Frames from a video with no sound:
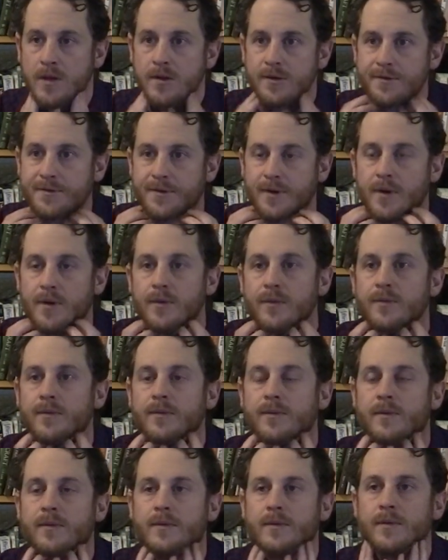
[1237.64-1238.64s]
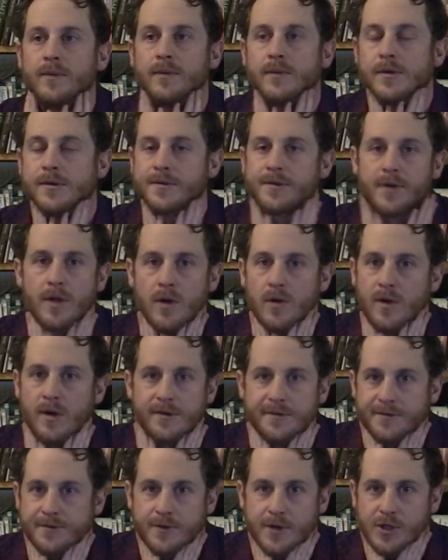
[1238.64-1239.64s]
So there's no
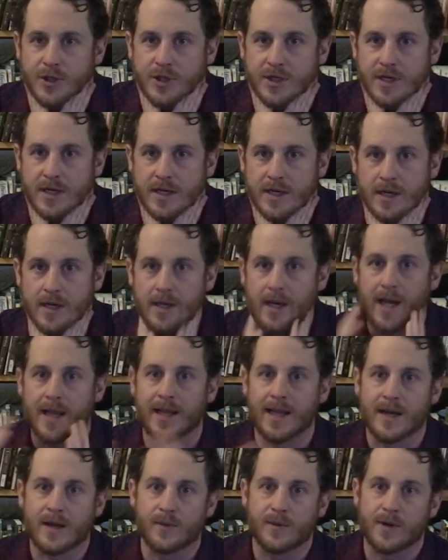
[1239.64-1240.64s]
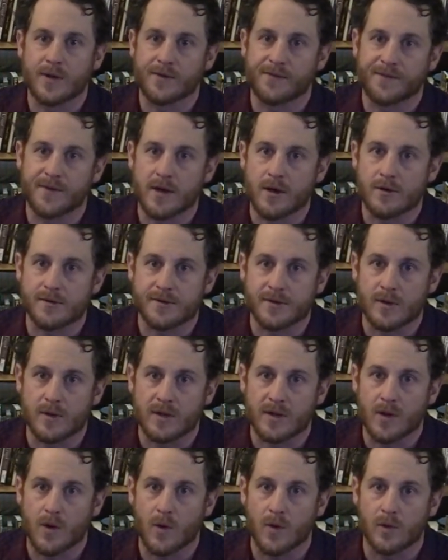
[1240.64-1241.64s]
constriction in here, not like when your fingers
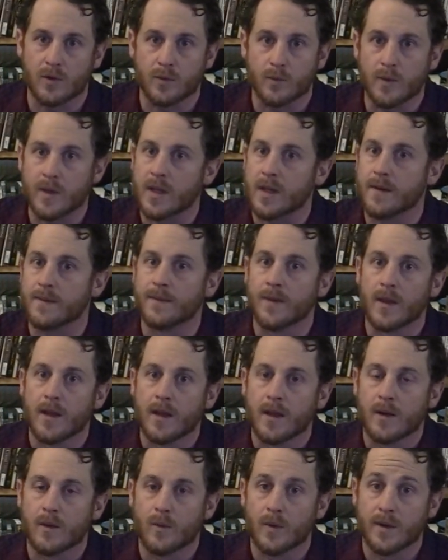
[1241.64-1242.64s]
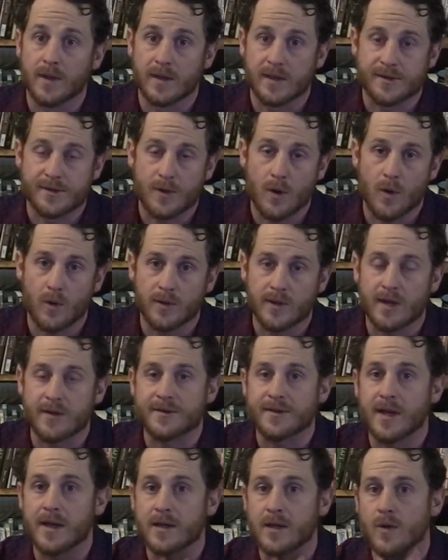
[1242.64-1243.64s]
get cold when it's cold
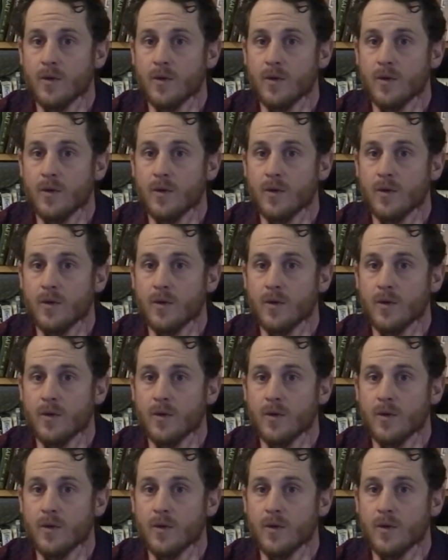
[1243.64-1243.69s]
outside.